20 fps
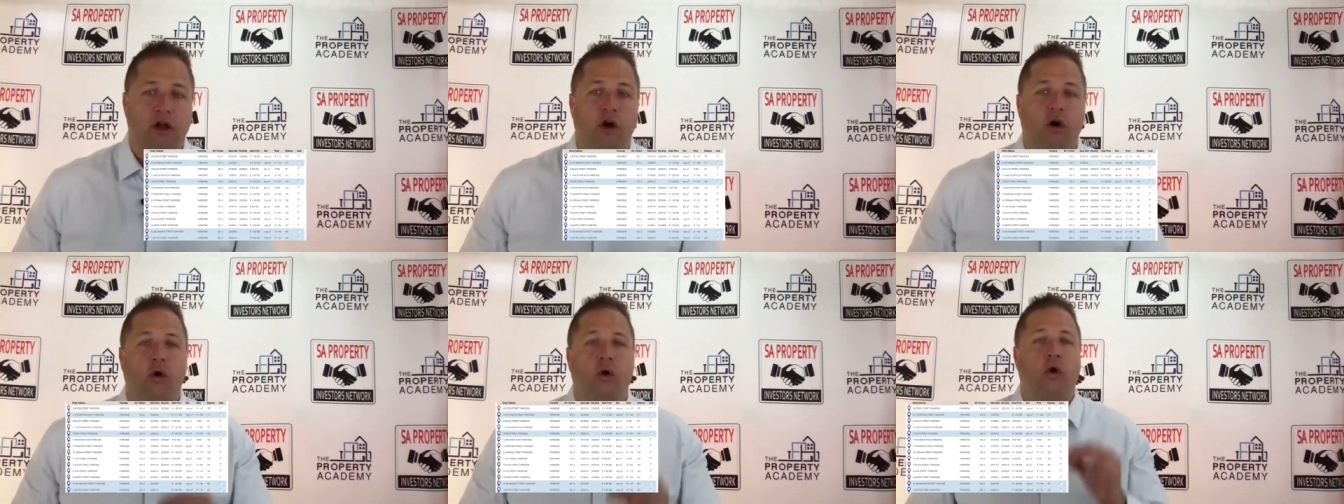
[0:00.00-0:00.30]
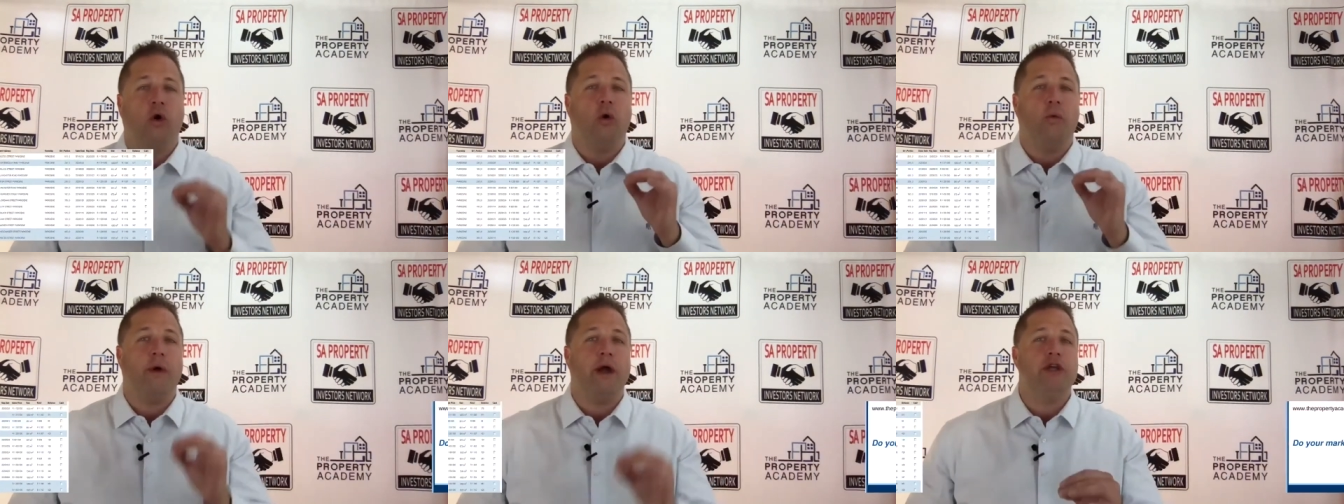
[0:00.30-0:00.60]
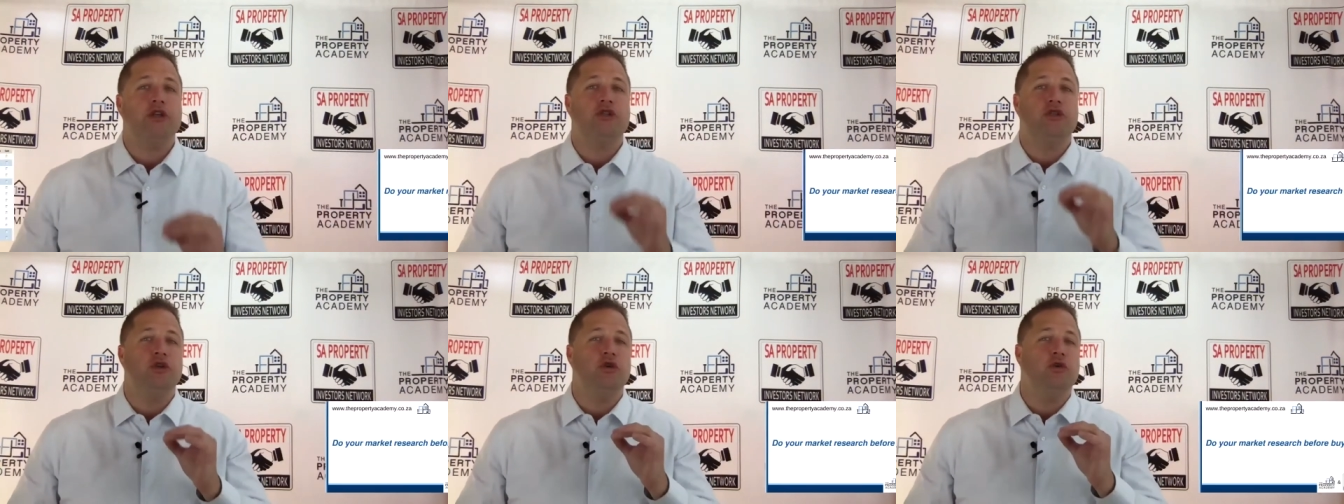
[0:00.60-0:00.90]

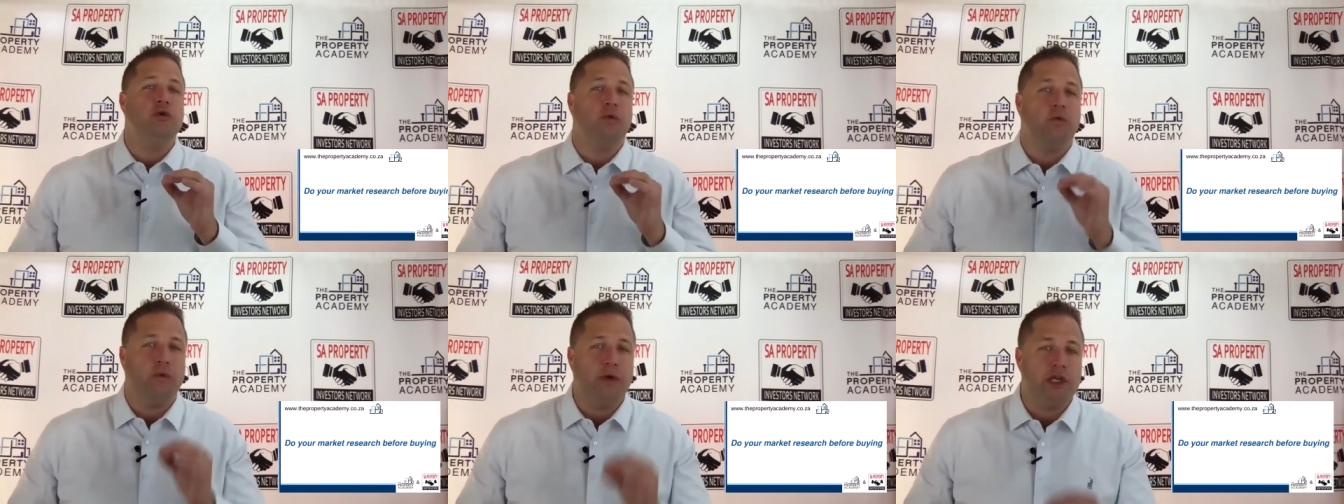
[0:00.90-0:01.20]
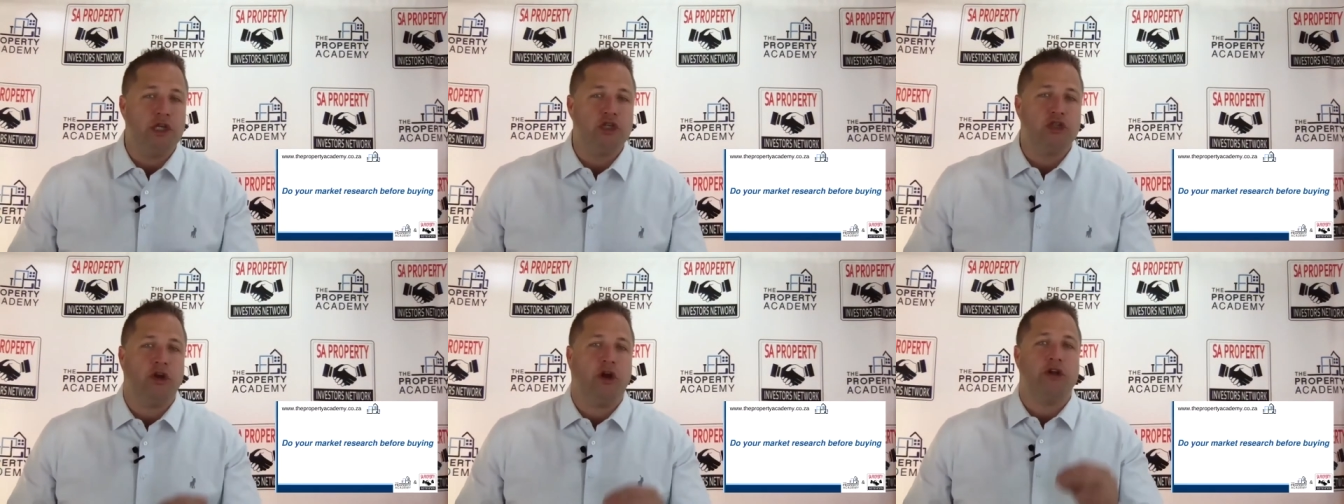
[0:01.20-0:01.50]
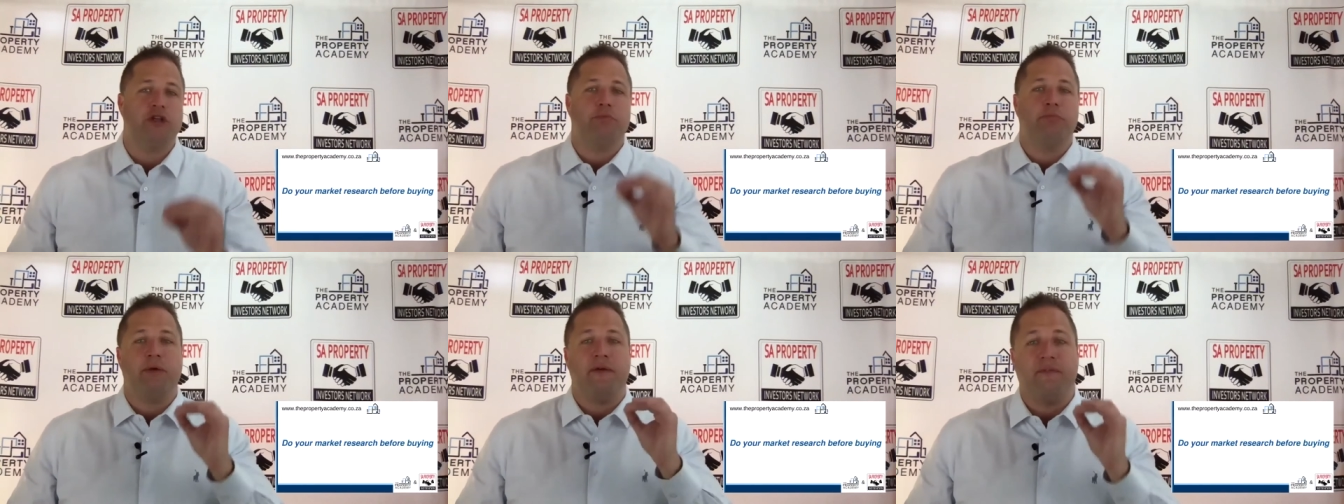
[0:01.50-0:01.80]
Always do your
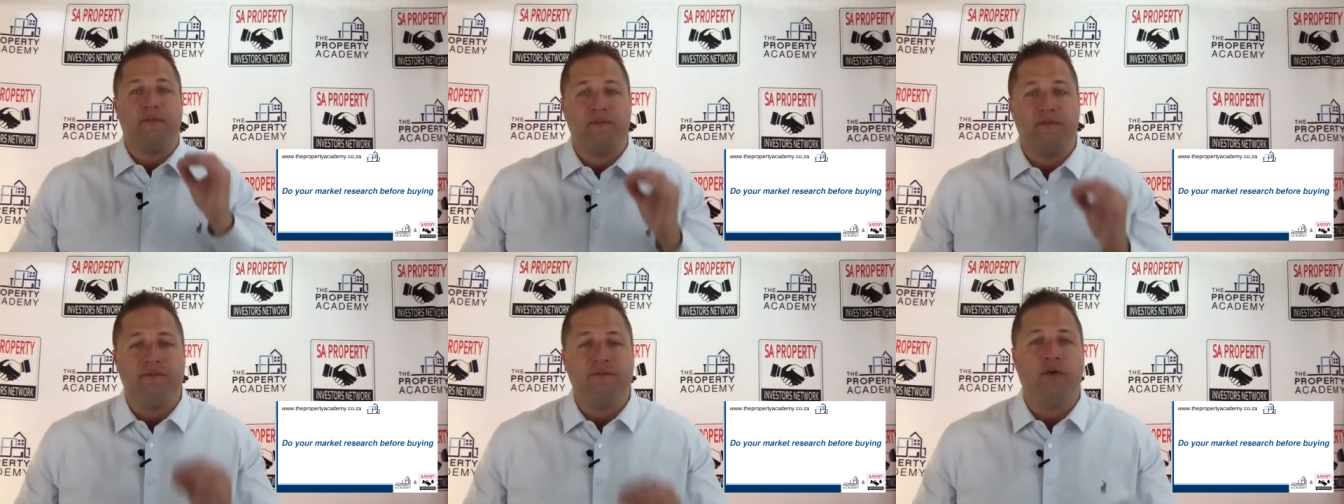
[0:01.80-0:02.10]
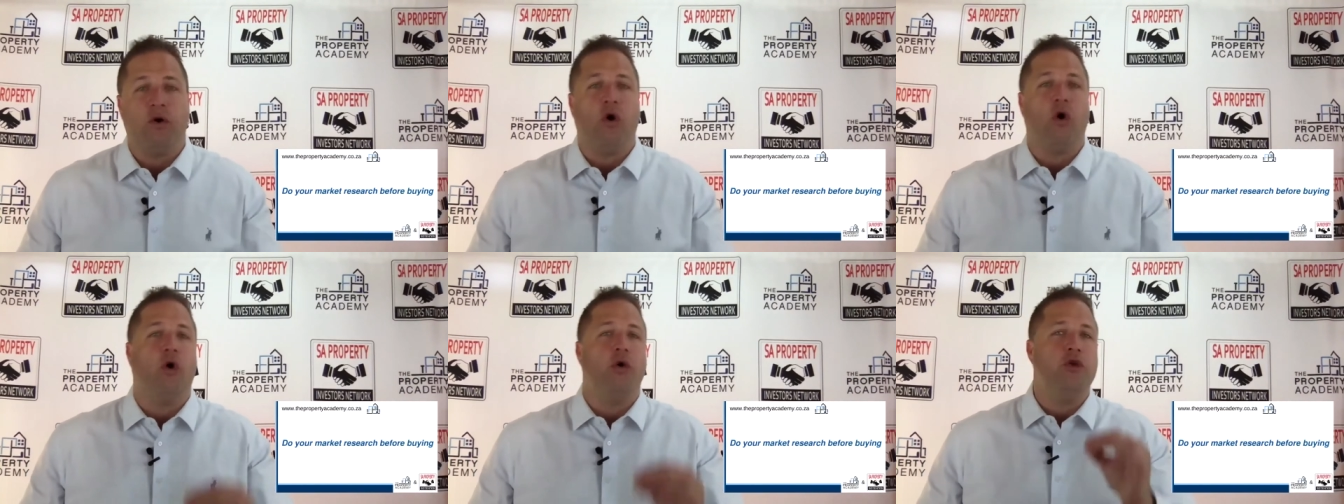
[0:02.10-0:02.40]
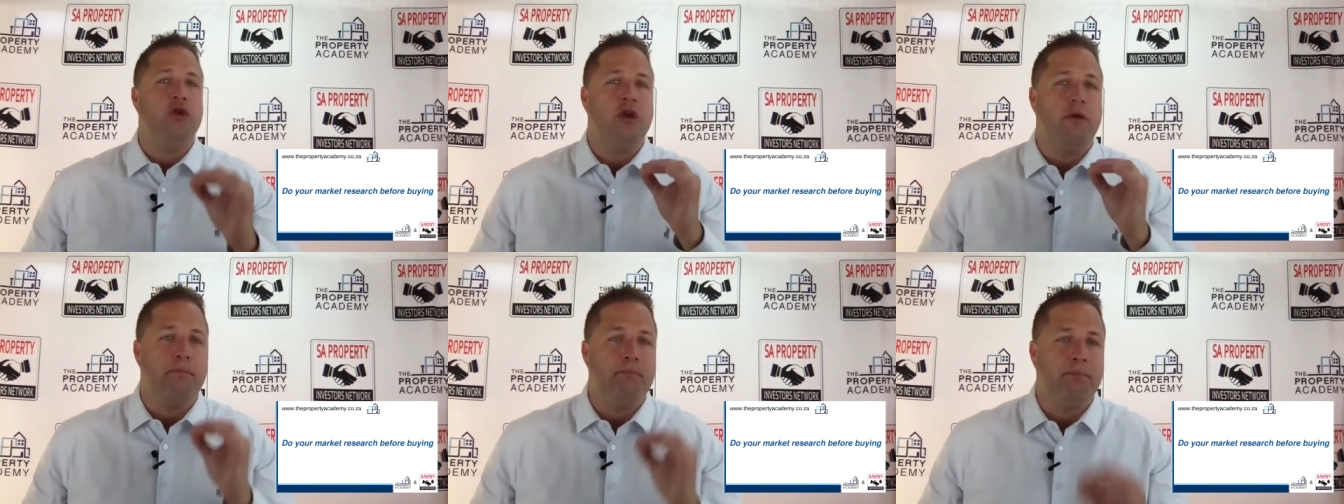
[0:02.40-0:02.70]
research before
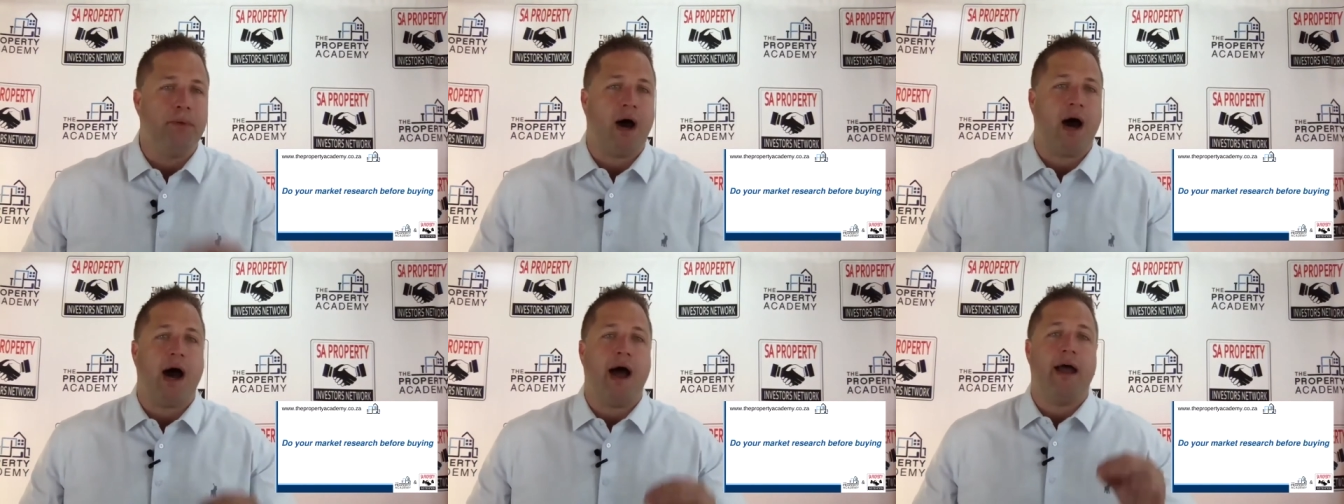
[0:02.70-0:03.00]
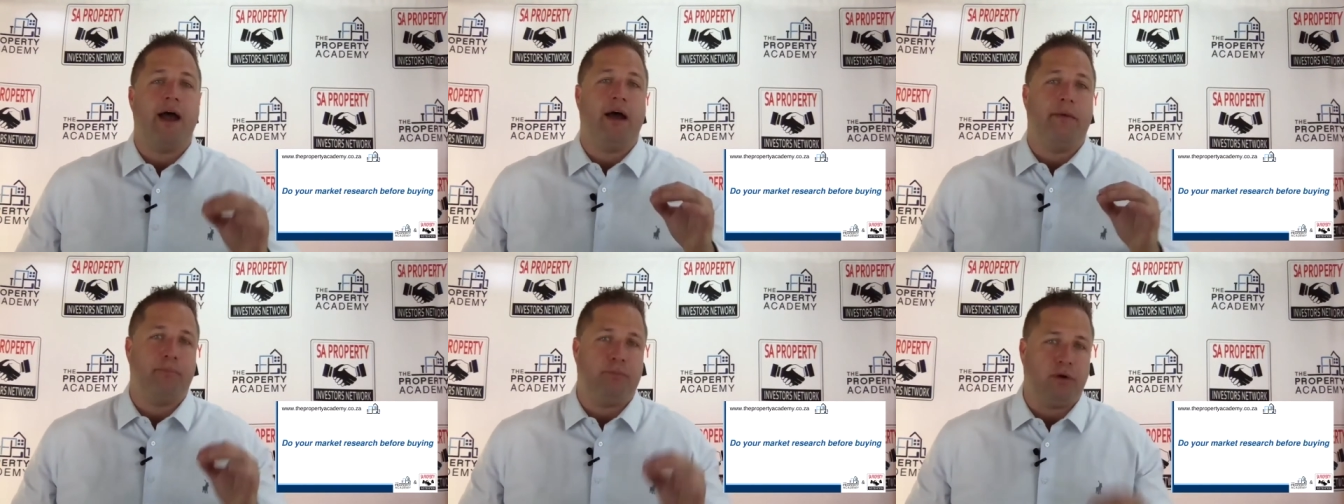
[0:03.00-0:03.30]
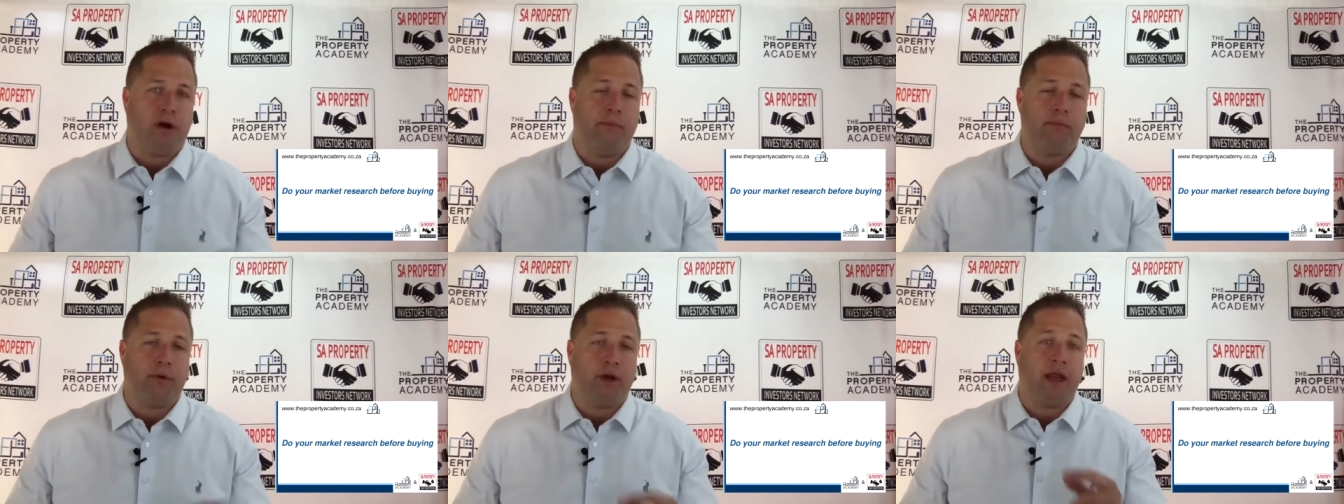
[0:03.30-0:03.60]
you buy a
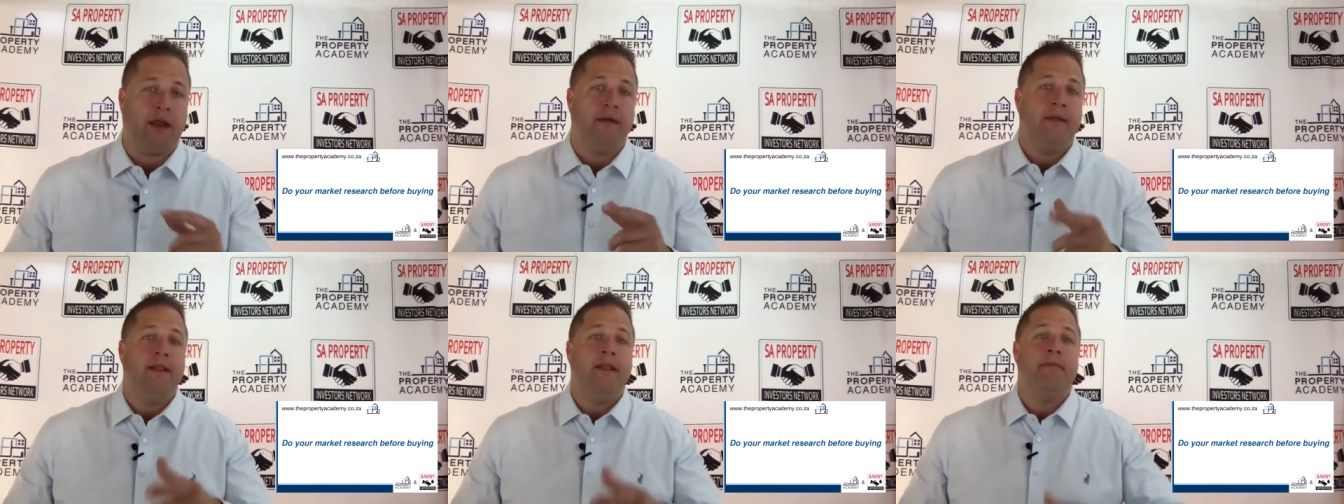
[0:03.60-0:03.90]
property.